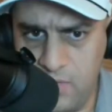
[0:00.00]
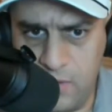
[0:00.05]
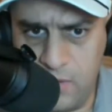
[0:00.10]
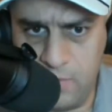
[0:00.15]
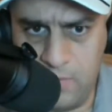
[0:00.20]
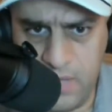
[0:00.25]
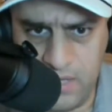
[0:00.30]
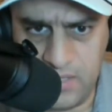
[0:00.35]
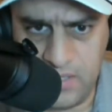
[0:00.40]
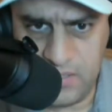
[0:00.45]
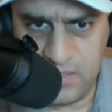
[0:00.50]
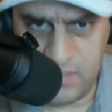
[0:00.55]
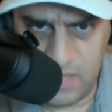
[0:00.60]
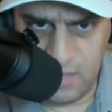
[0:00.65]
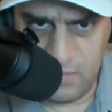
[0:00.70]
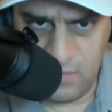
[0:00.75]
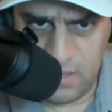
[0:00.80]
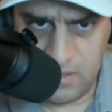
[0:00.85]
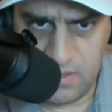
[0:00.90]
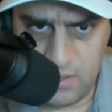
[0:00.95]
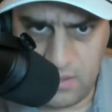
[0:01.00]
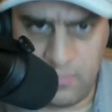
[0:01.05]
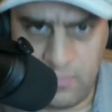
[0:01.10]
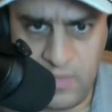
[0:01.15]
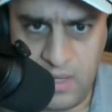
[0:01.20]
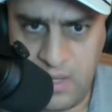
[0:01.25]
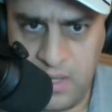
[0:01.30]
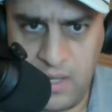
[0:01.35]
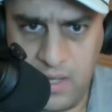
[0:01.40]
NFL picks segment.